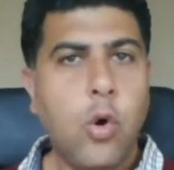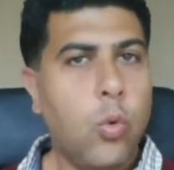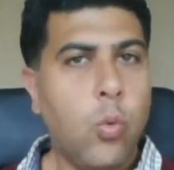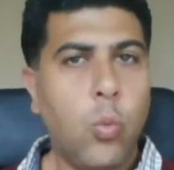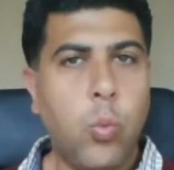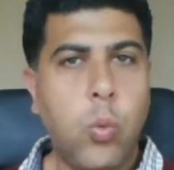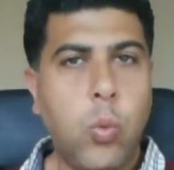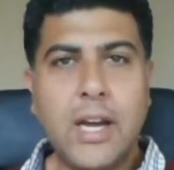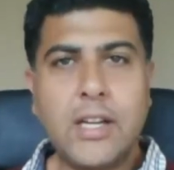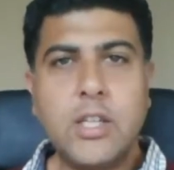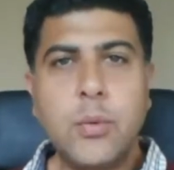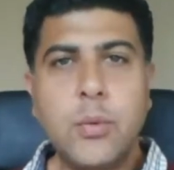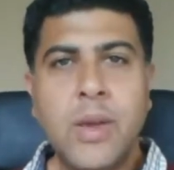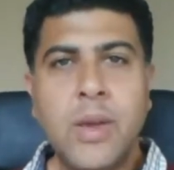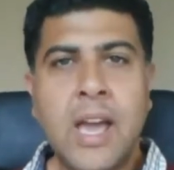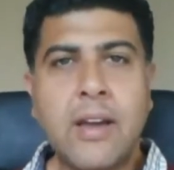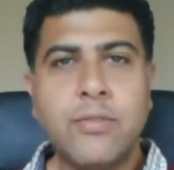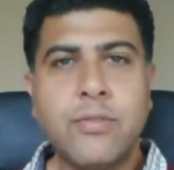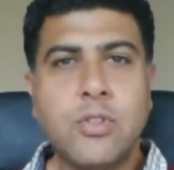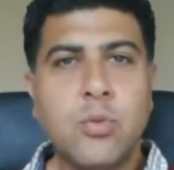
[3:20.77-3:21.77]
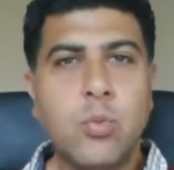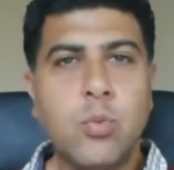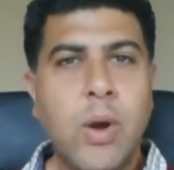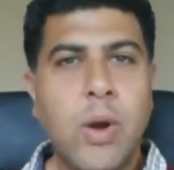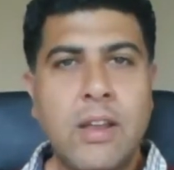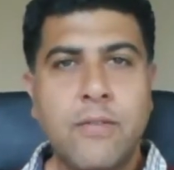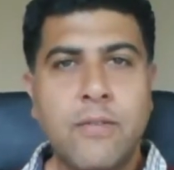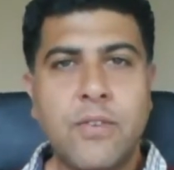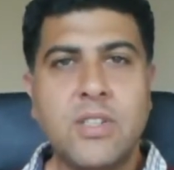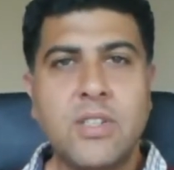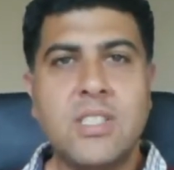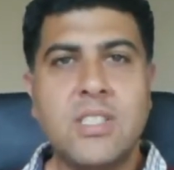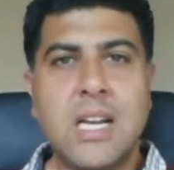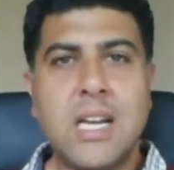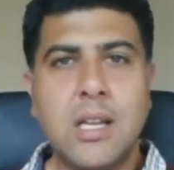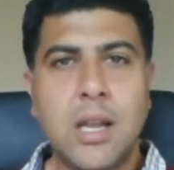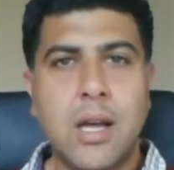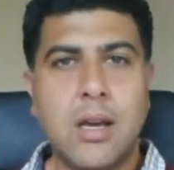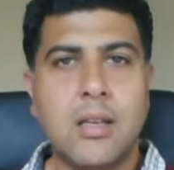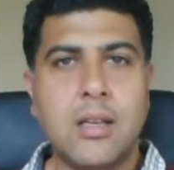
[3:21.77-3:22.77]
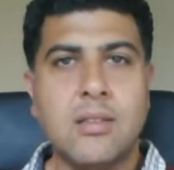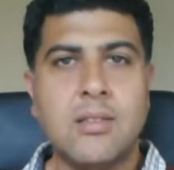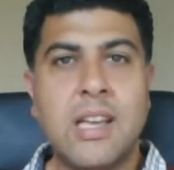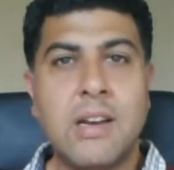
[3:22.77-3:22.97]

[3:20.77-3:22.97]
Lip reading: Why do we have to wait for deadlines?